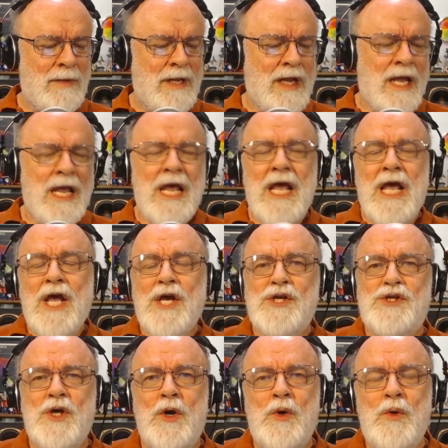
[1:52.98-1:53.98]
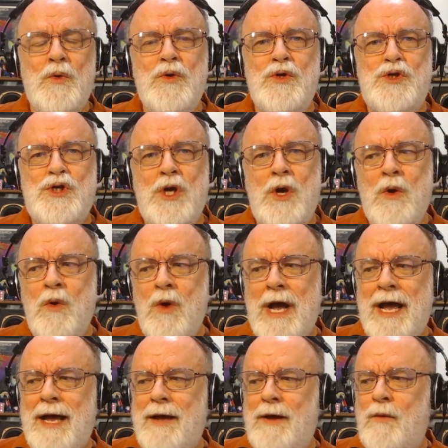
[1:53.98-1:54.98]
So, Joe,
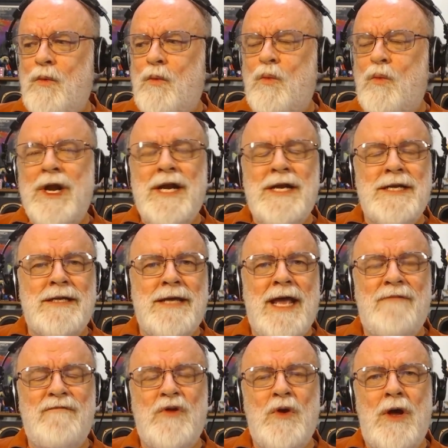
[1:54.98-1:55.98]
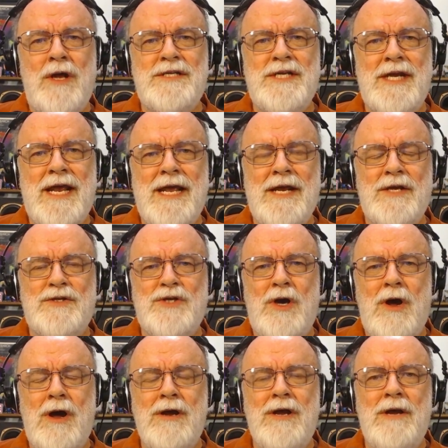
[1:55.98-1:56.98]
I wanted to have you on today to
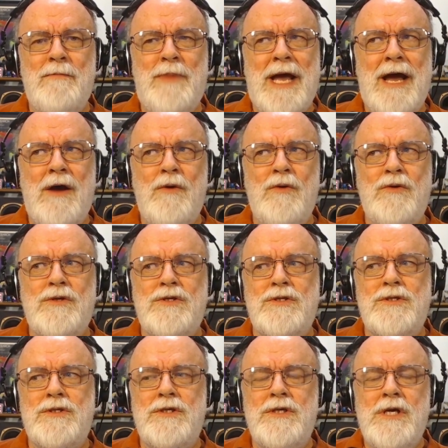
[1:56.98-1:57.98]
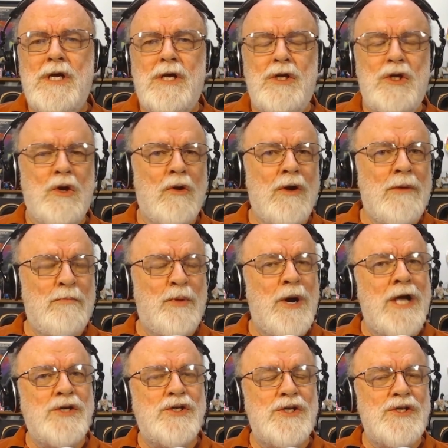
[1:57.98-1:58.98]
talk about your
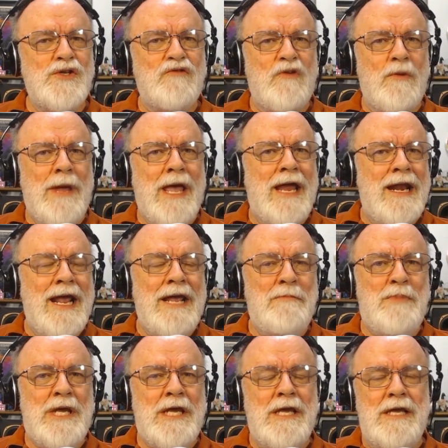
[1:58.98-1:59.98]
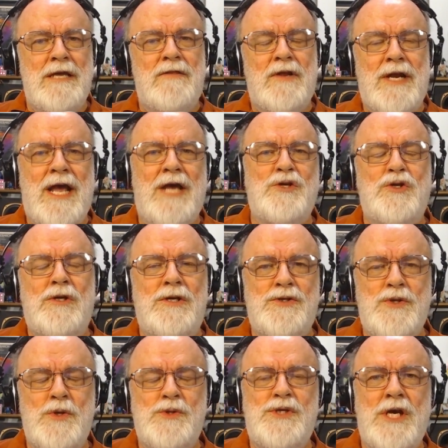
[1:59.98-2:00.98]
impressions from NAB, the National
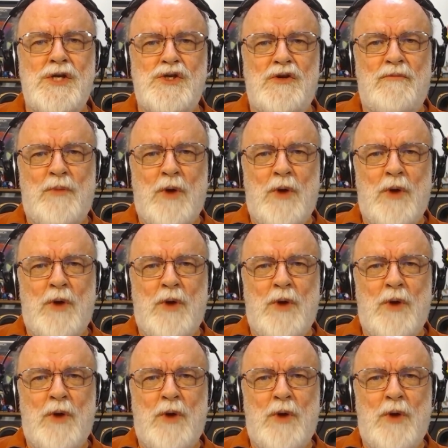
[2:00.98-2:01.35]
Association of